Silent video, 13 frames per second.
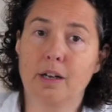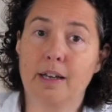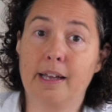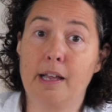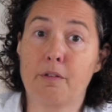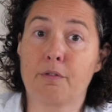
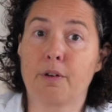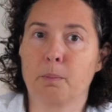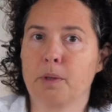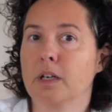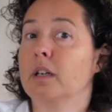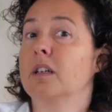hey,
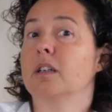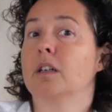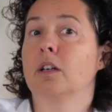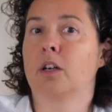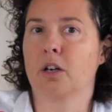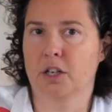from the
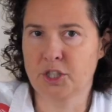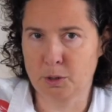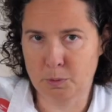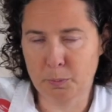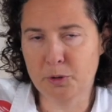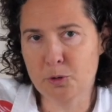
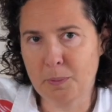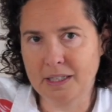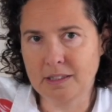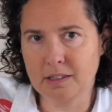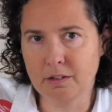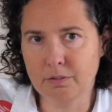customer
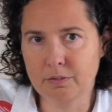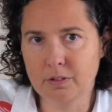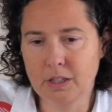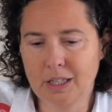perspective,